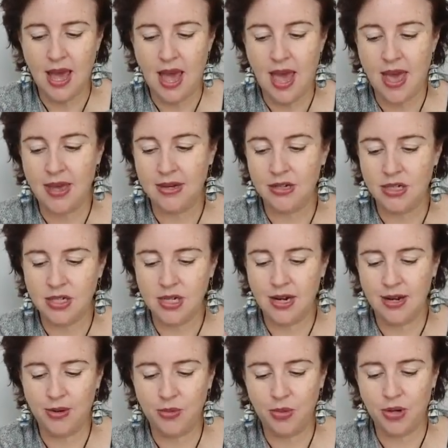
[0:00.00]
And
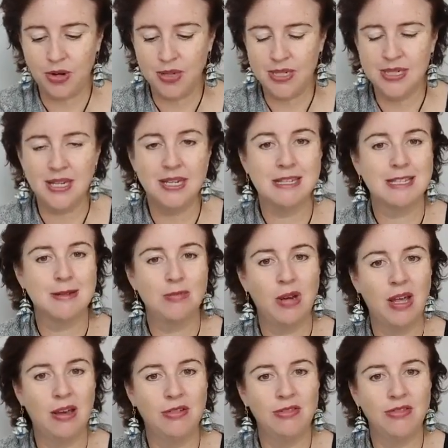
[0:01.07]
uh, we're going to send some
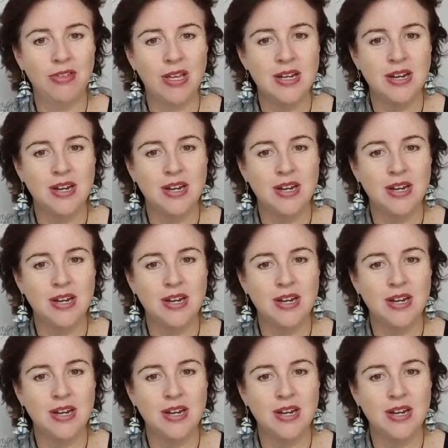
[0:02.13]
love and